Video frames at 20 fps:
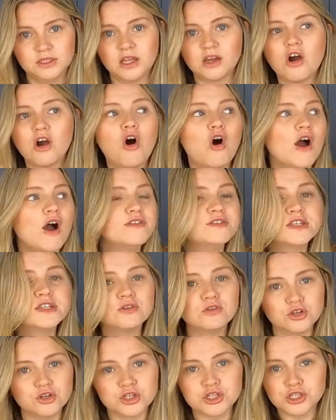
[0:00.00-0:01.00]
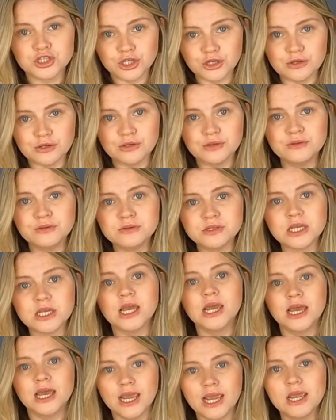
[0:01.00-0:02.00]
Like, I've still got
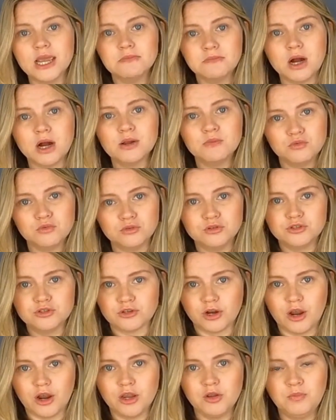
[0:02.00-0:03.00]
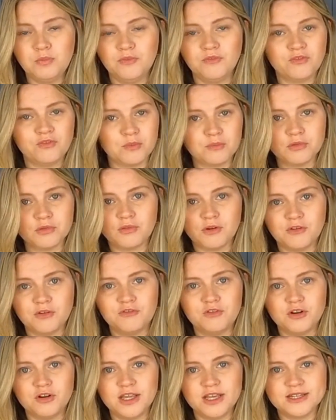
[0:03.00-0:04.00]
shoes in my wardrobe from 3 or
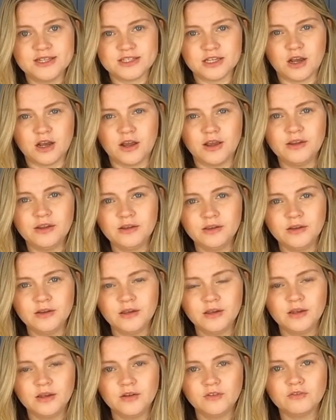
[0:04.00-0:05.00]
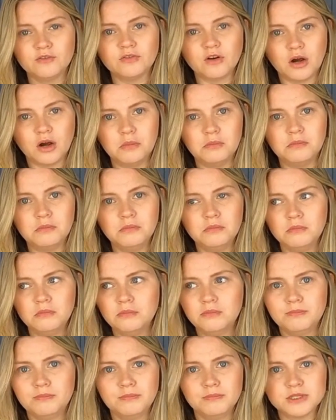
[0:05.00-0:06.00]
4 years ago from
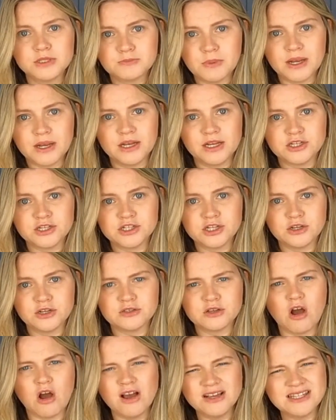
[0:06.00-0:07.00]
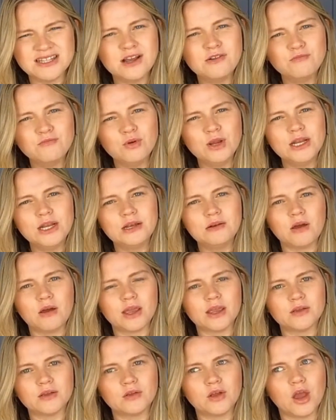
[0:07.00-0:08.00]
Spend Less Shoes. I sound really
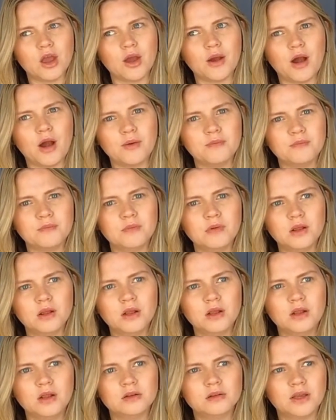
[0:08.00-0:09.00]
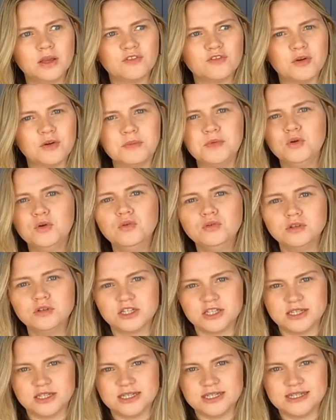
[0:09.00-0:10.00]
like I'm like from
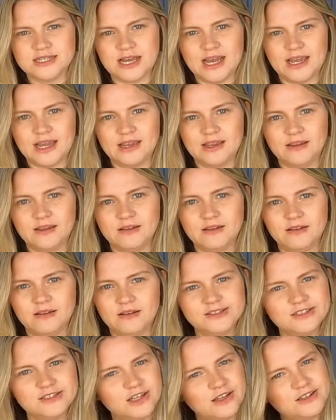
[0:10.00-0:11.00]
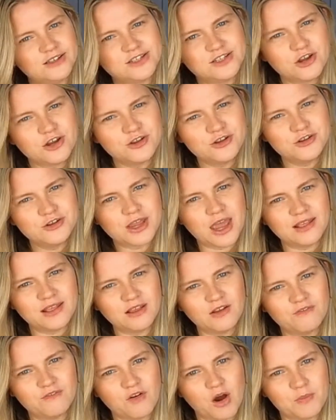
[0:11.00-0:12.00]
Yorkshire today. Are you
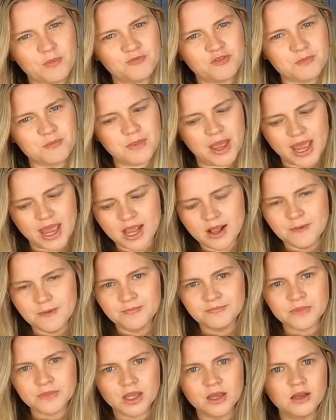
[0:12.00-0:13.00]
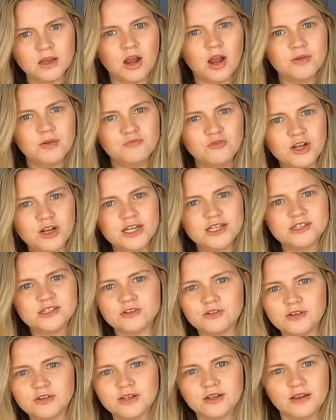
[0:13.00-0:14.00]
getting that vibe from me? I'm really
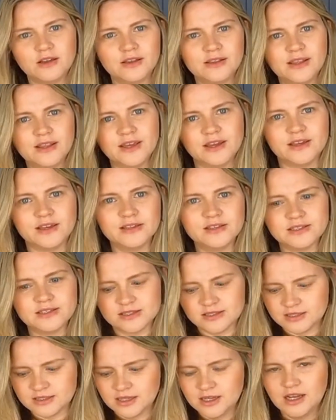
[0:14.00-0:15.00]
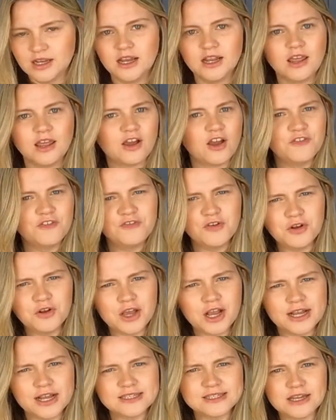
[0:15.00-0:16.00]
talking like this. Like, I feel
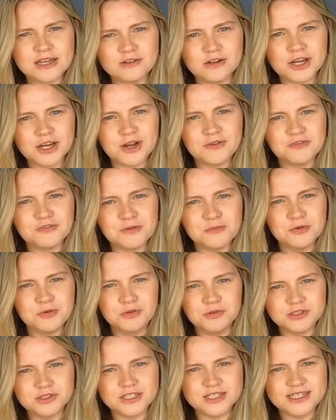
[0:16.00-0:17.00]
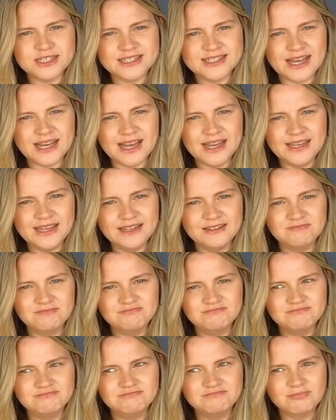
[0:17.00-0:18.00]
like I sound like I'm from Yorkshire today.
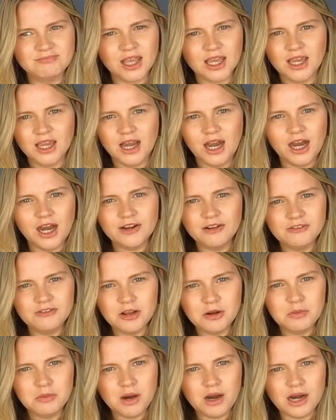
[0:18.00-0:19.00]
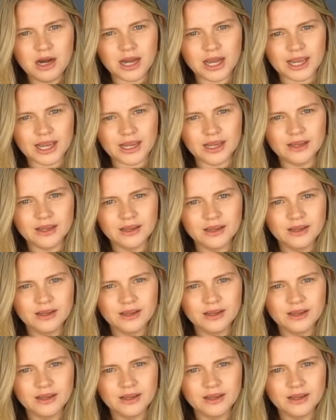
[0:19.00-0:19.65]
I don't know why.